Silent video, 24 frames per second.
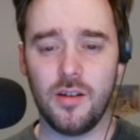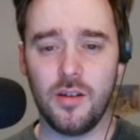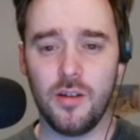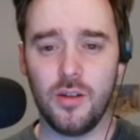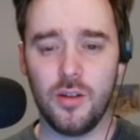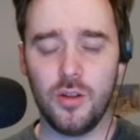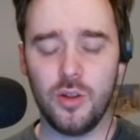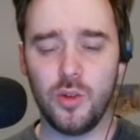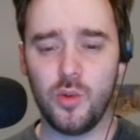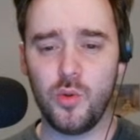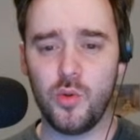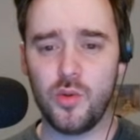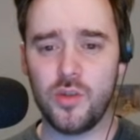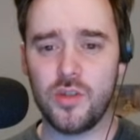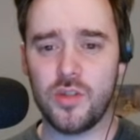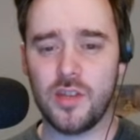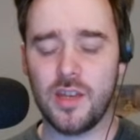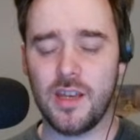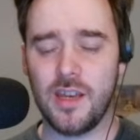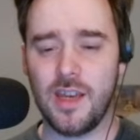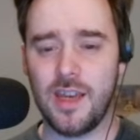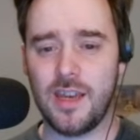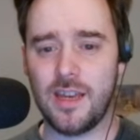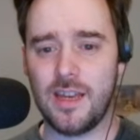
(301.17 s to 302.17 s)
lose
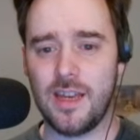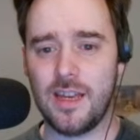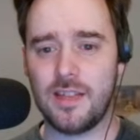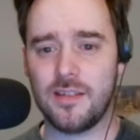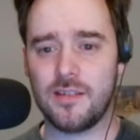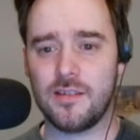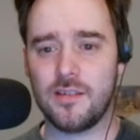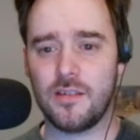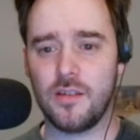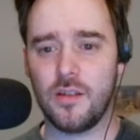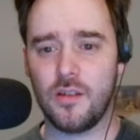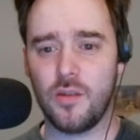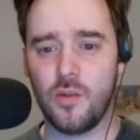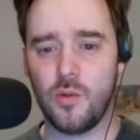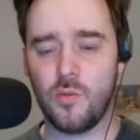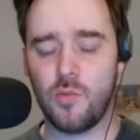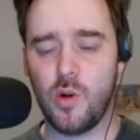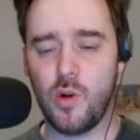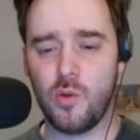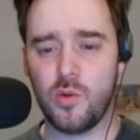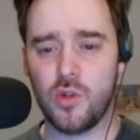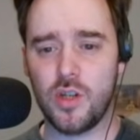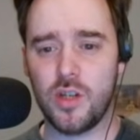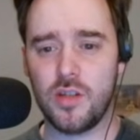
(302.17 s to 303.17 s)
against the
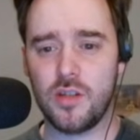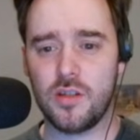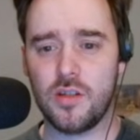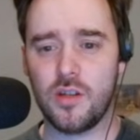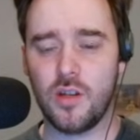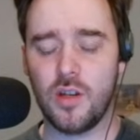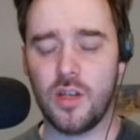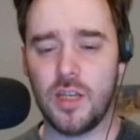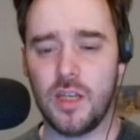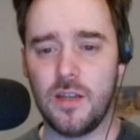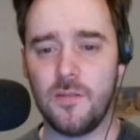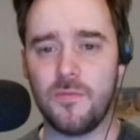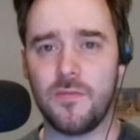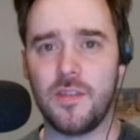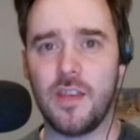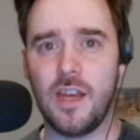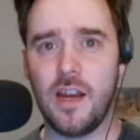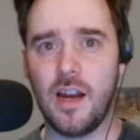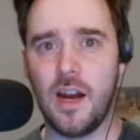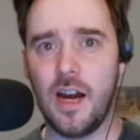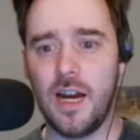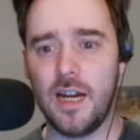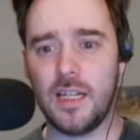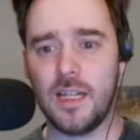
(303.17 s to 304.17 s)
Roaches if they
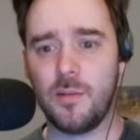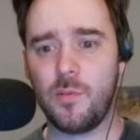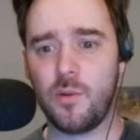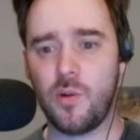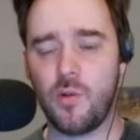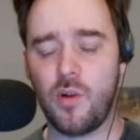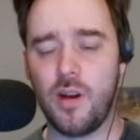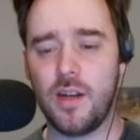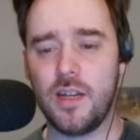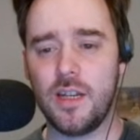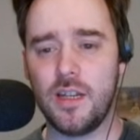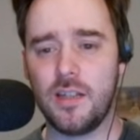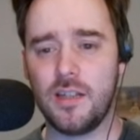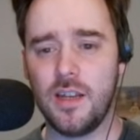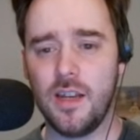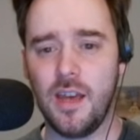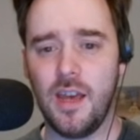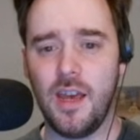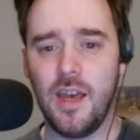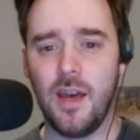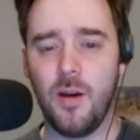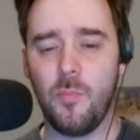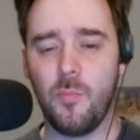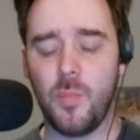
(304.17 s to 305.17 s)
are unupgraded,
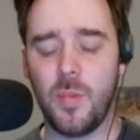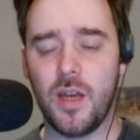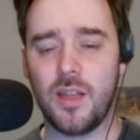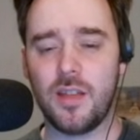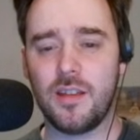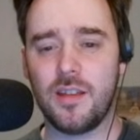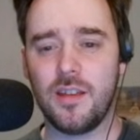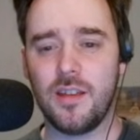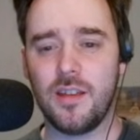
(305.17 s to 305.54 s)
but